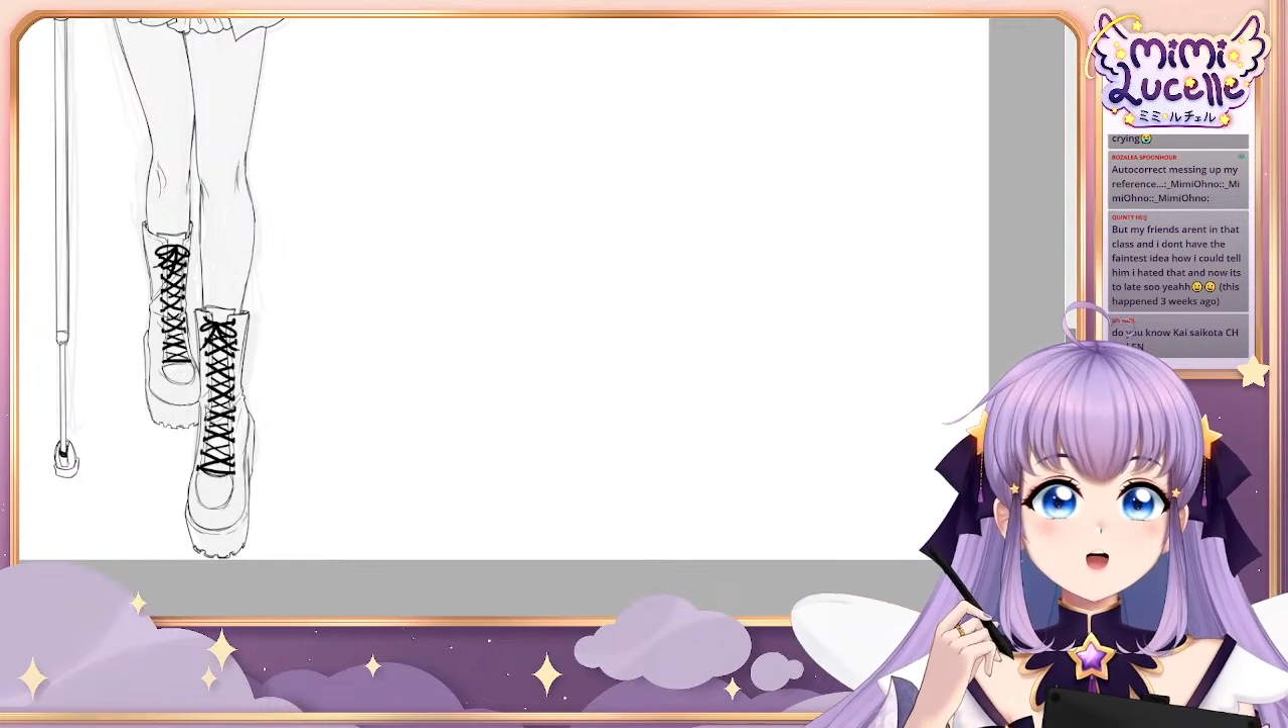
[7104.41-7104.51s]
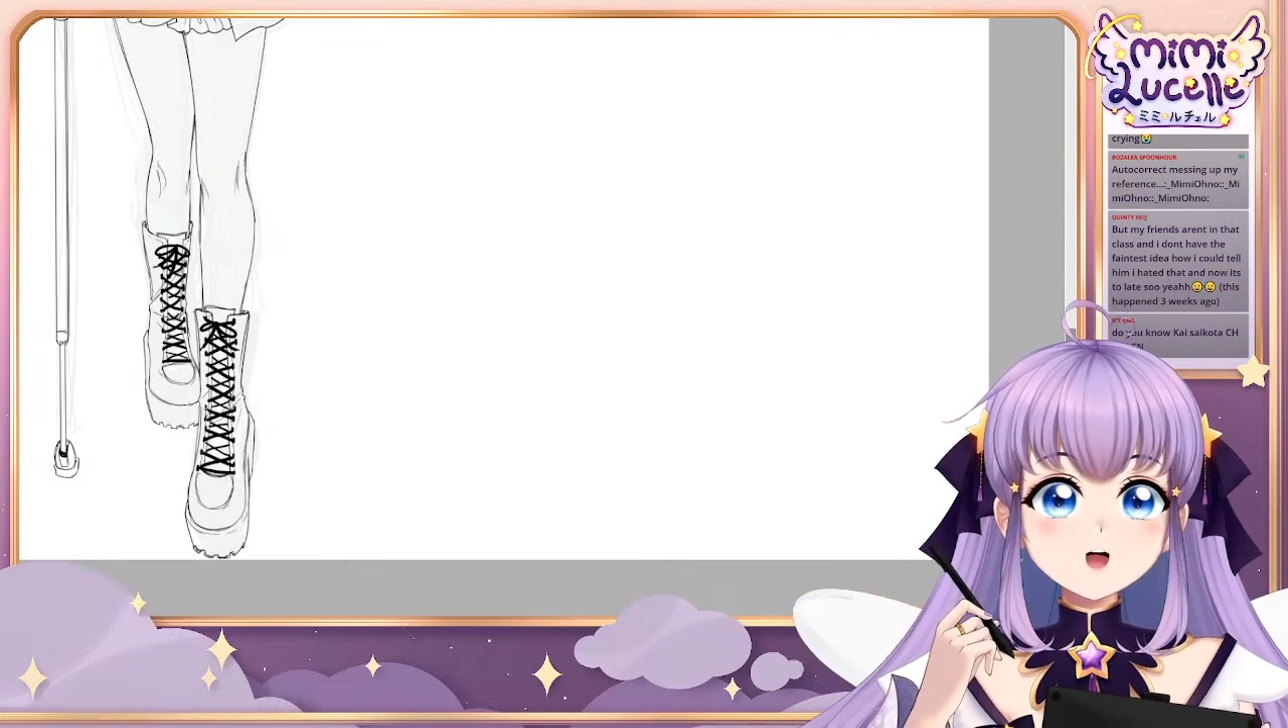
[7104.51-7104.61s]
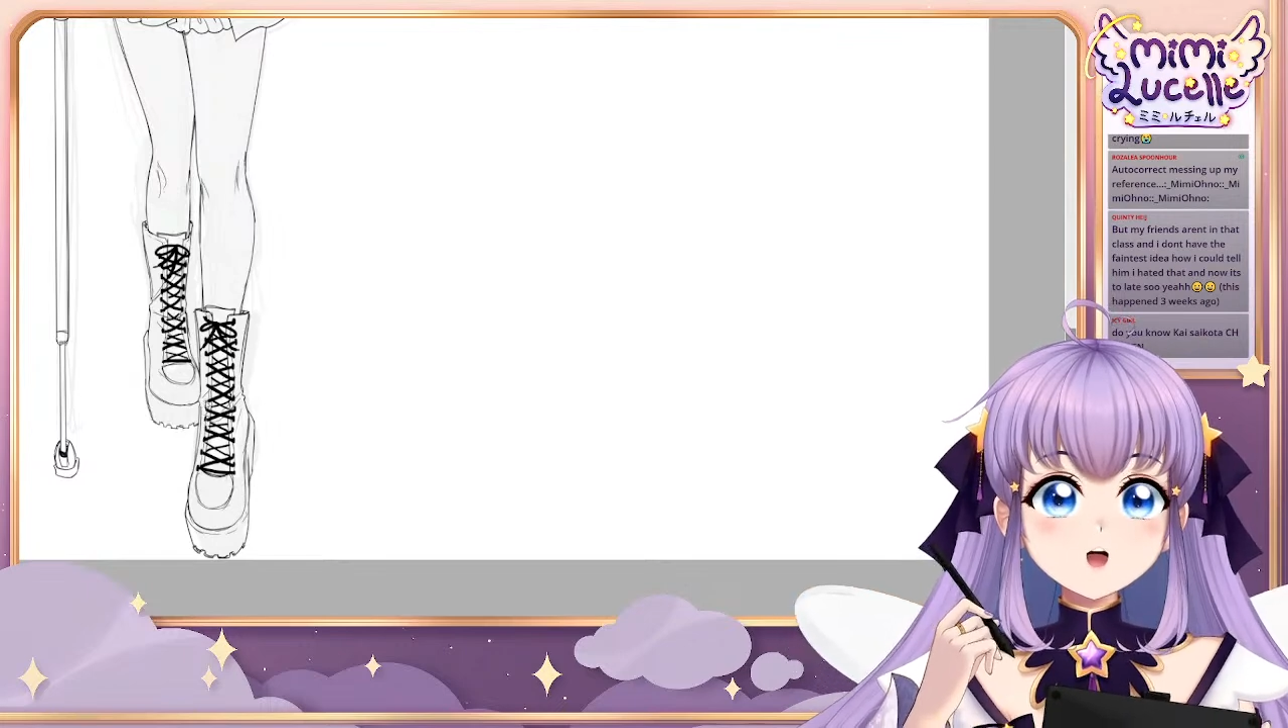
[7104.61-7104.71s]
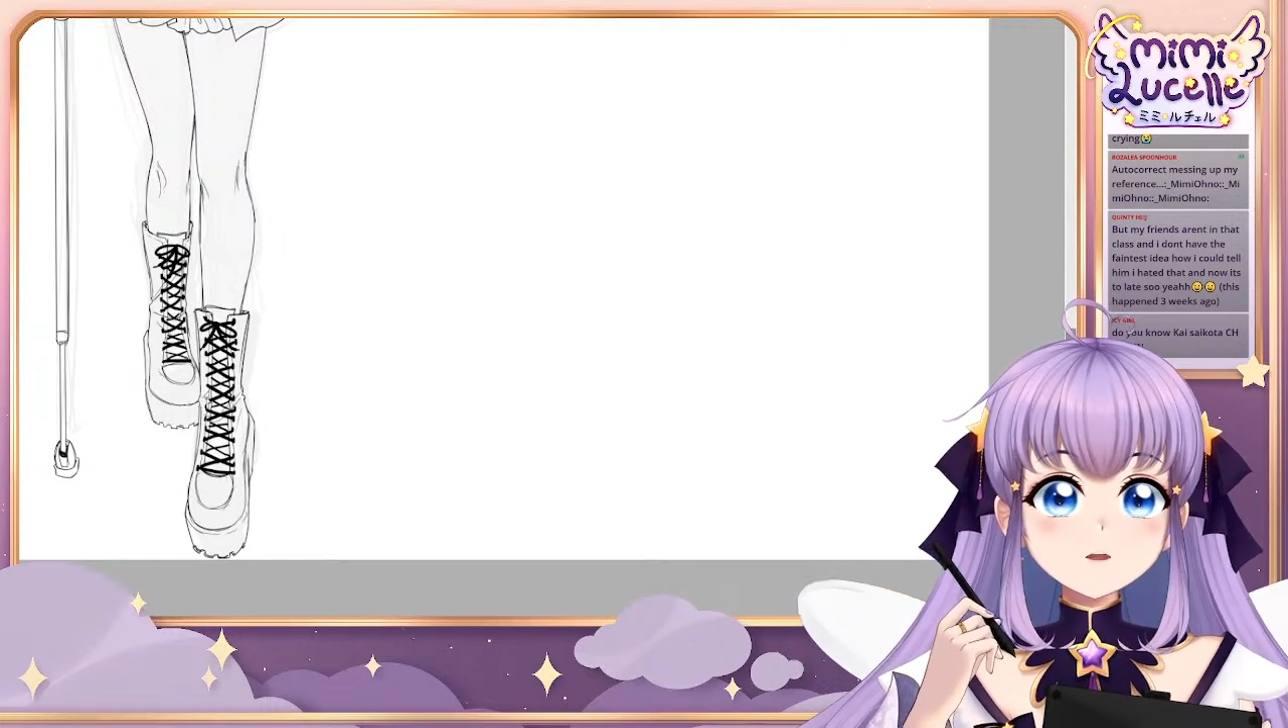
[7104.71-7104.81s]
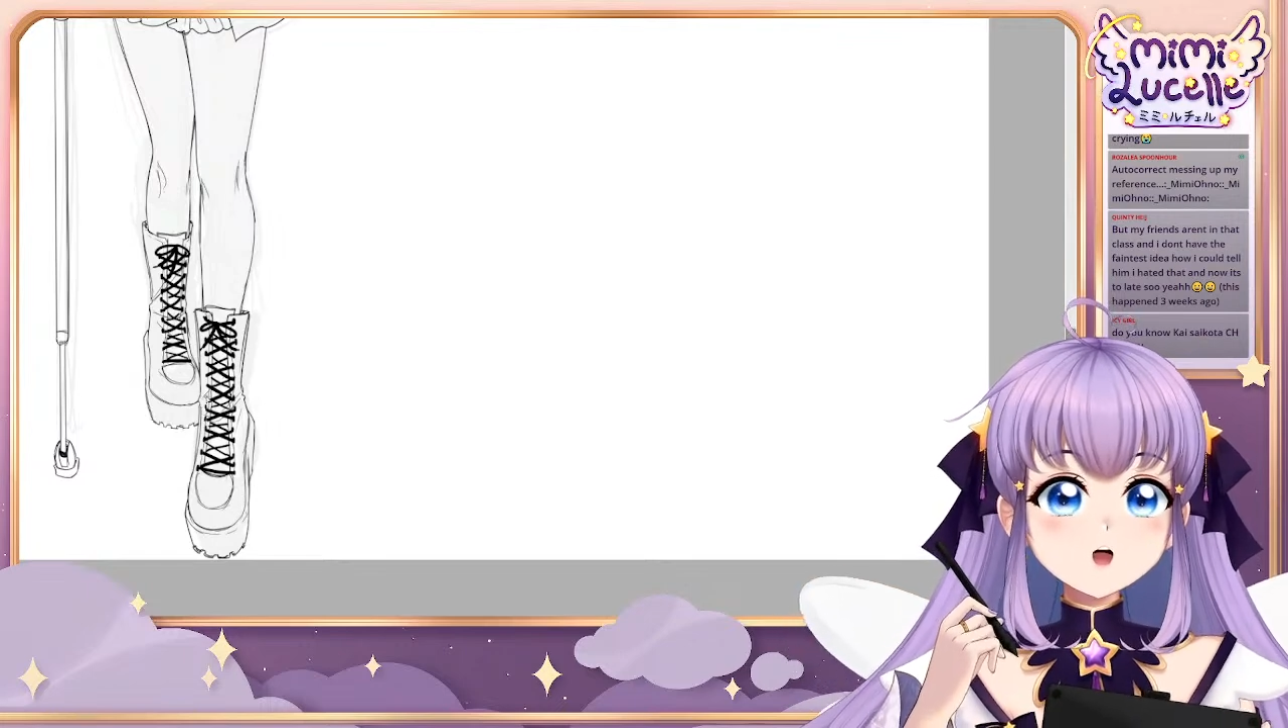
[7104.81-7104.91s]
oh
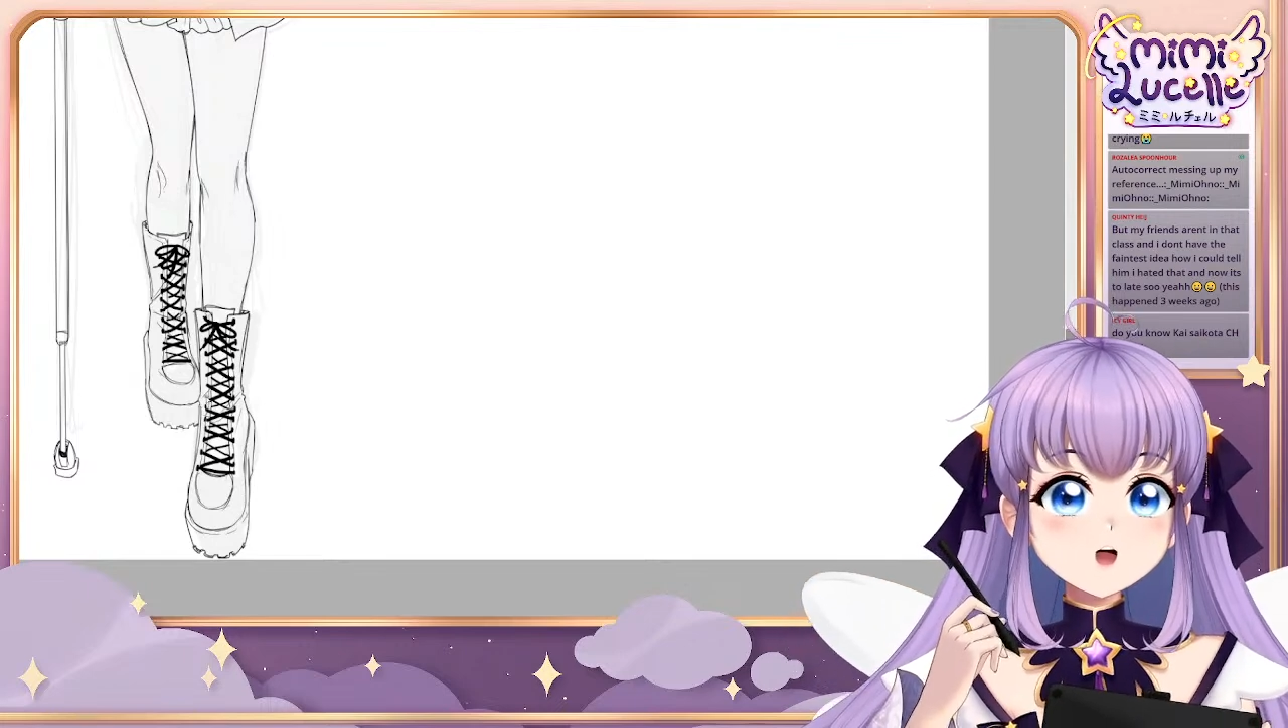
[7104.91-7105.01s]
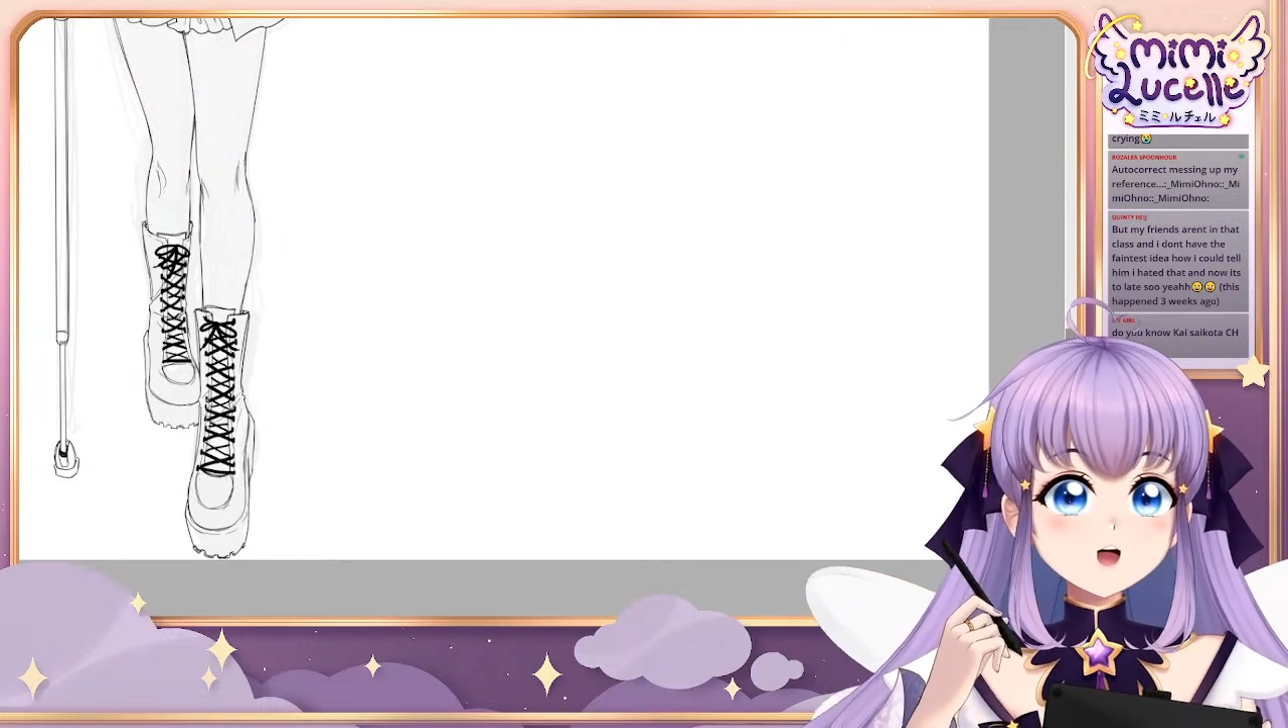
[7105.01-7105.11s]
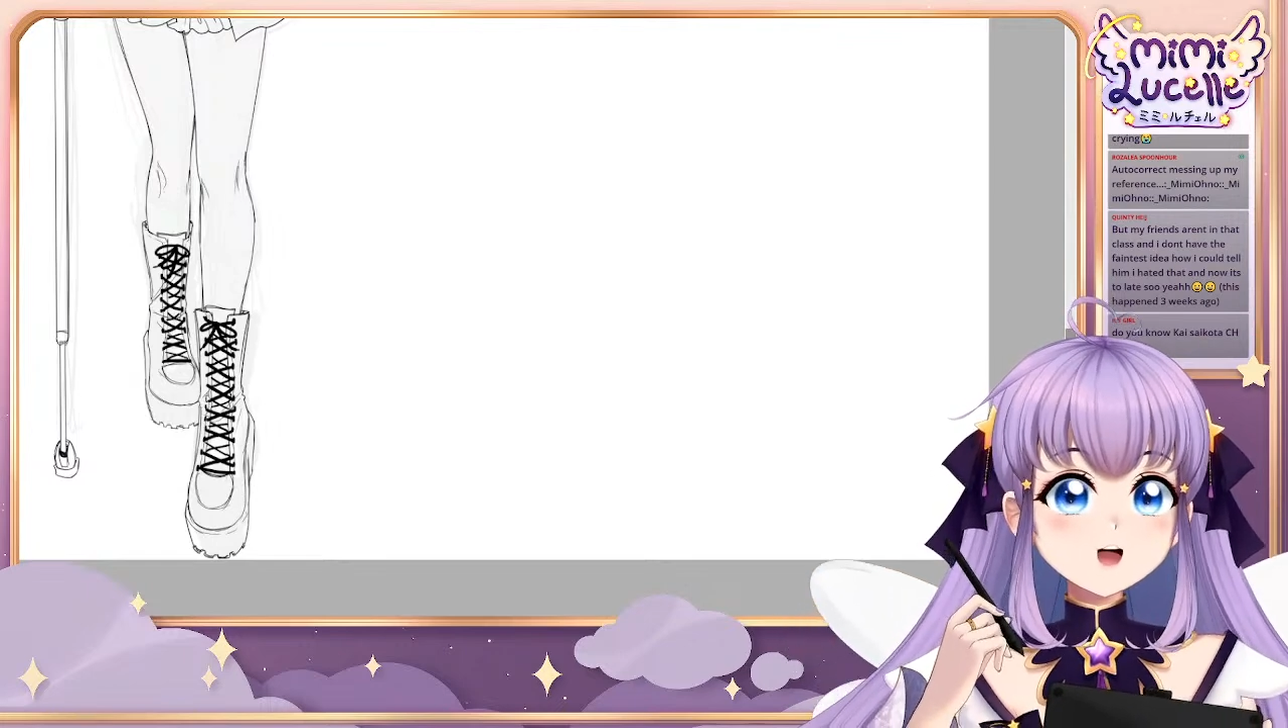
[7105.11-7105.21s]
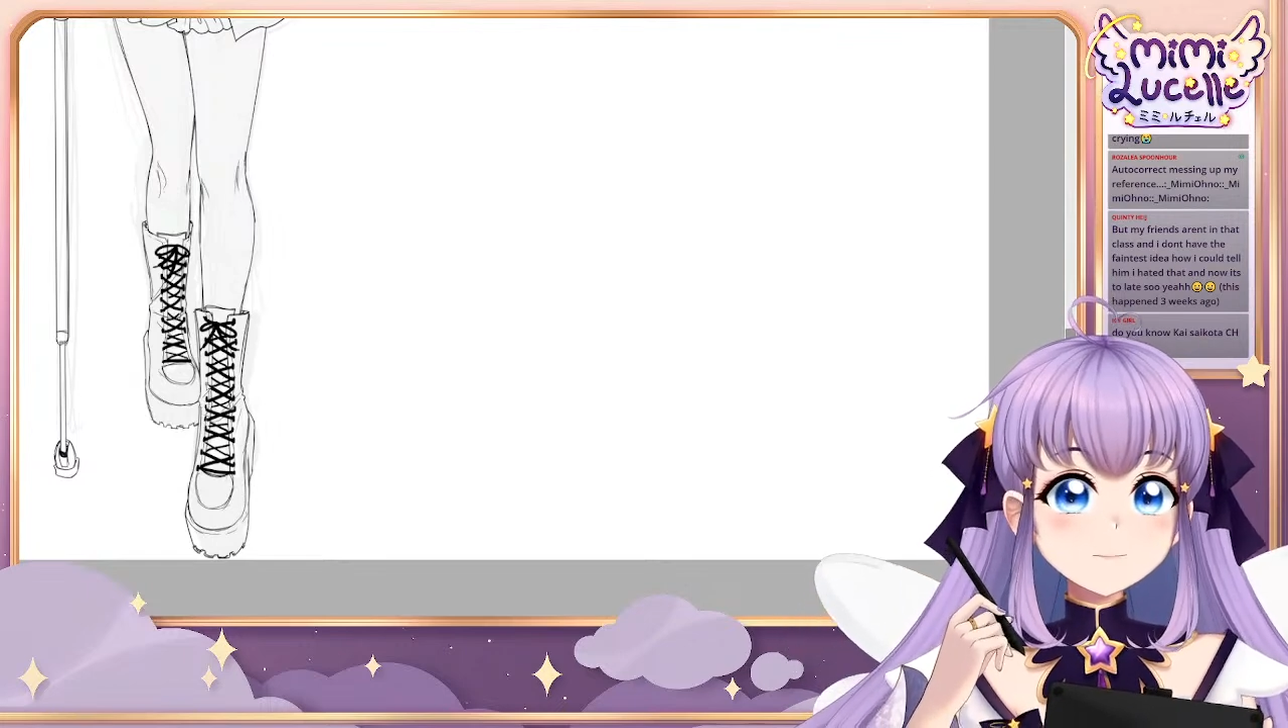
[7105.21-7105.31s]
my god, I feel